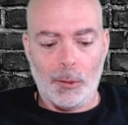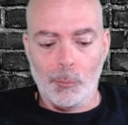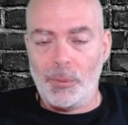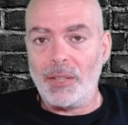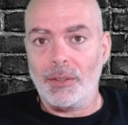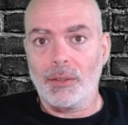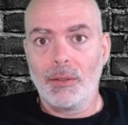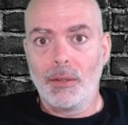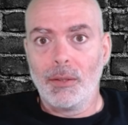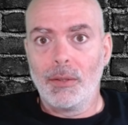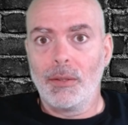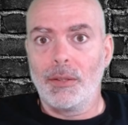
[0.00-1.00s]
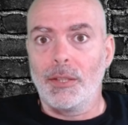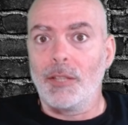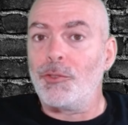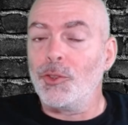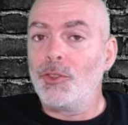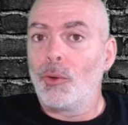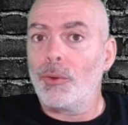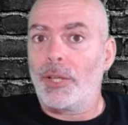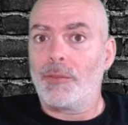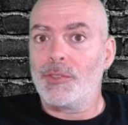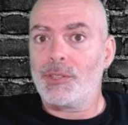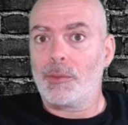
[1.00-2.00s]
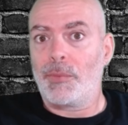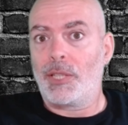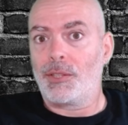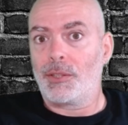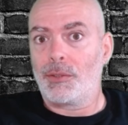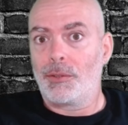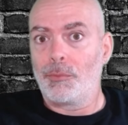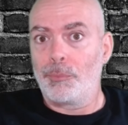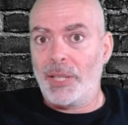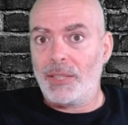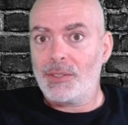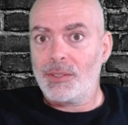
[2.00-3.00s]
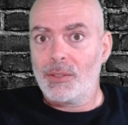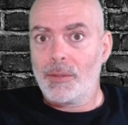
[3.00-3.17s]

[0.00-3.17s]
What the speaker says: But if you don't have a Simagic base,